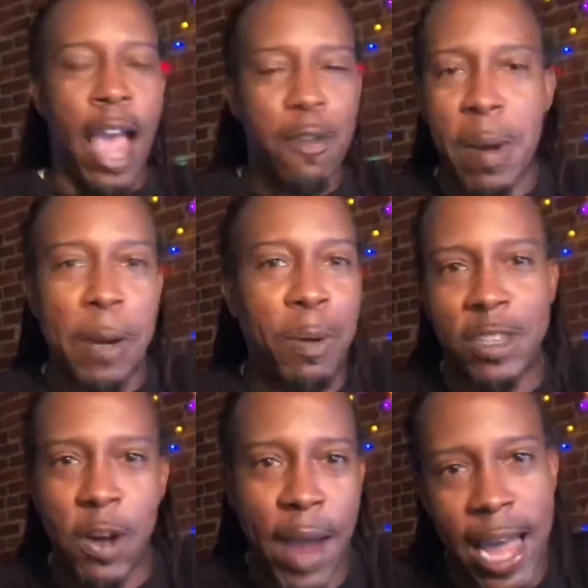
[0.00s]
Everybody
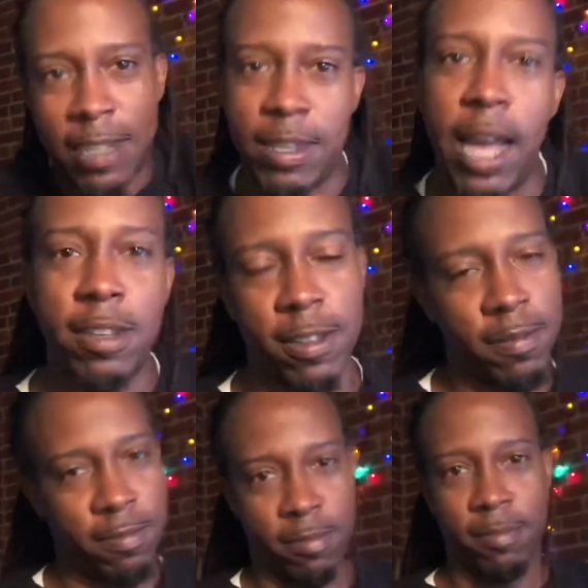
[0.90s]
puts on headsets.
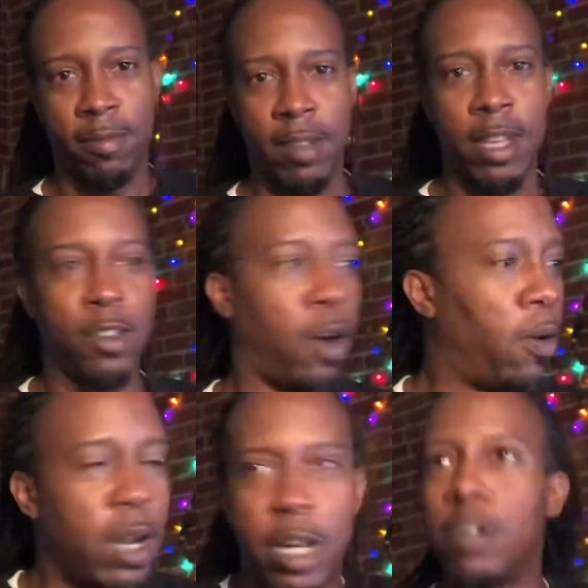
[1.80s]

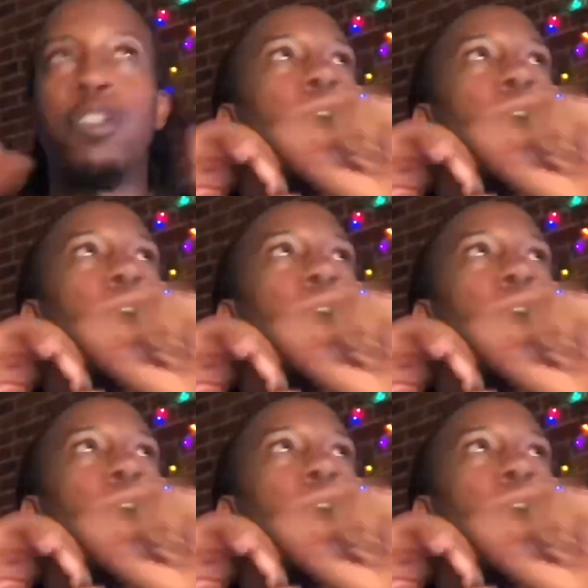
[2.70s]
So there's